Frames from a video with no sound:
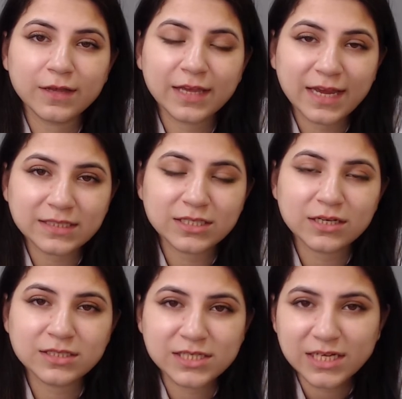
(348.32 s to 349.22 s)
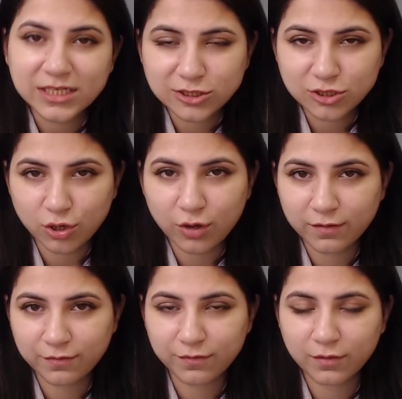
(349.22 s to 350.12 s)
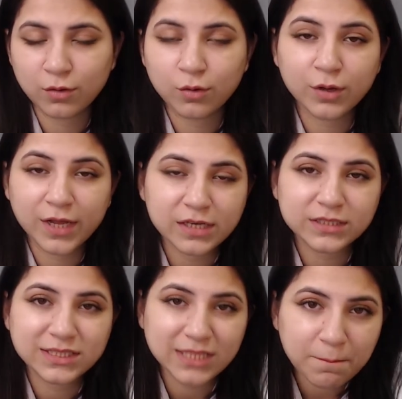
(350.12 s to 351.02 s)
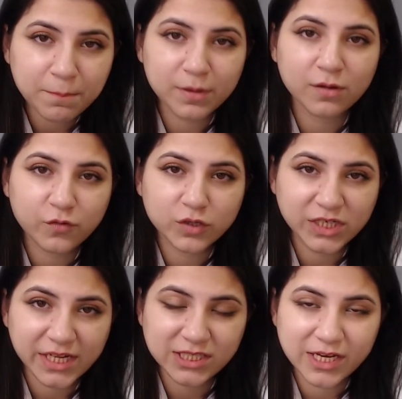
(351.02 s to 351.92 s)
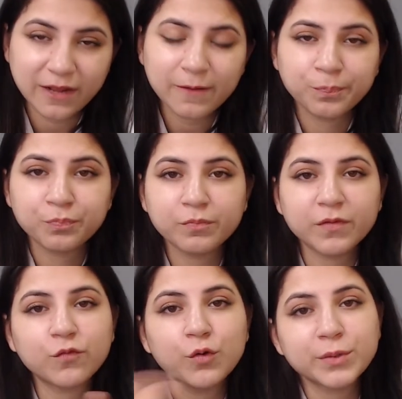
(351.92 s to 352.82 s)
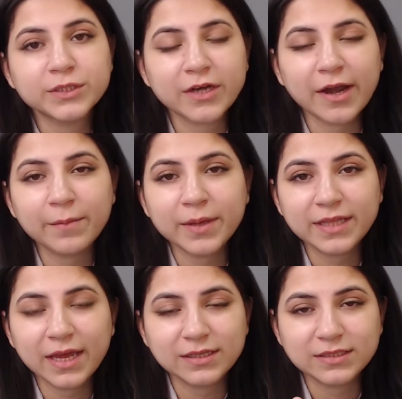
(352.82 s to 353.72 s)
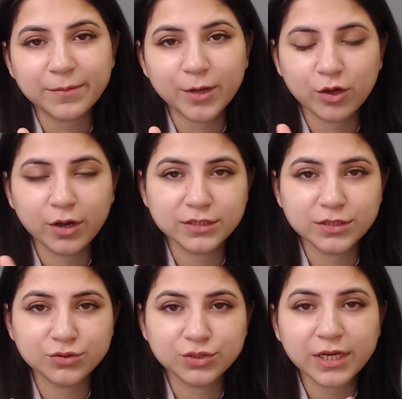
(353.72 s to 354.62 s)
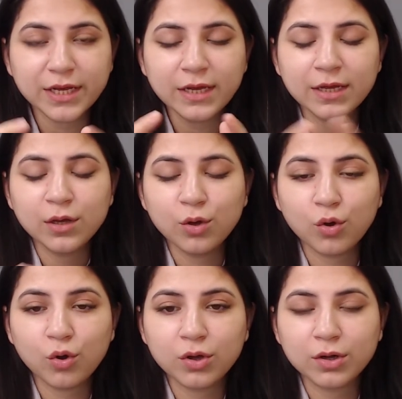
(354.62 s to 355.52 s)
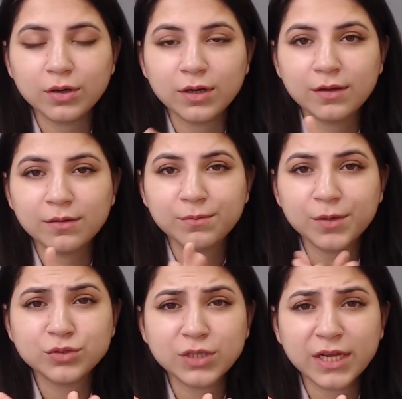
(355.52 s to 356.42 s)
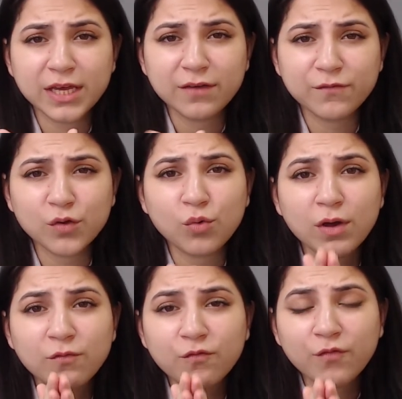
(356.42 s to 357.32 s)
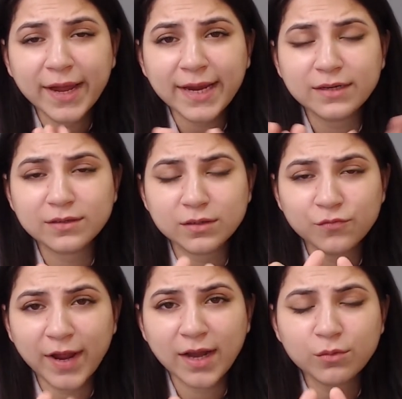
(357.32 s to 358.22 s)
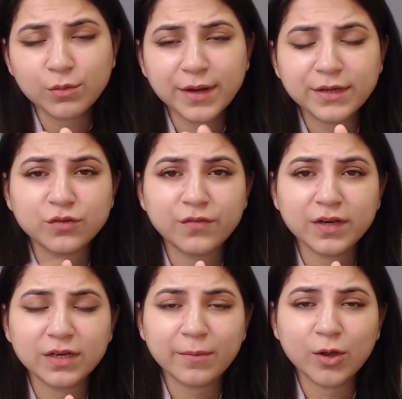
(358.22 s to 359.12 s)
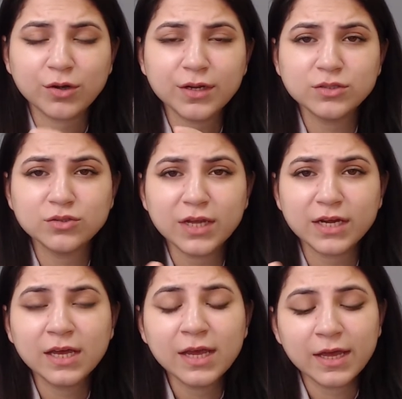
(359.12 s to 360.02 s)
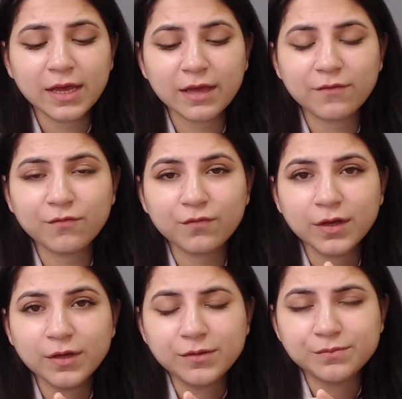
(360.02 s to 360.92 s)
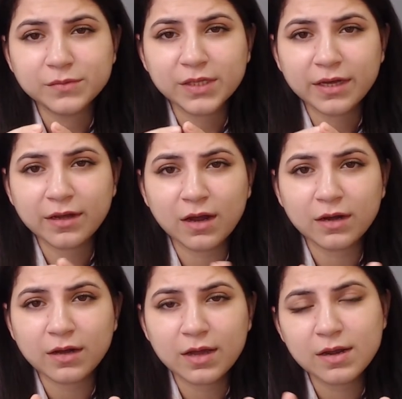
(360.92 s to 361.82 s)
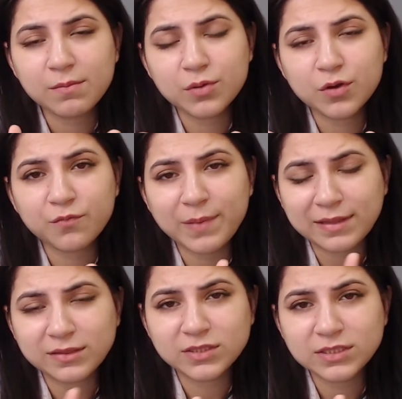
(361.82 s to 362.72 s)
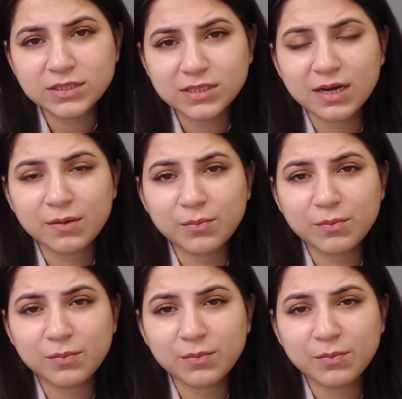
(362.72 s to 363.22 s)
get a test of or get a sample for testing before prescribing the antibiotics usually, or usually give you a wider range of antibiotics, so that if there are a number of pathogens that are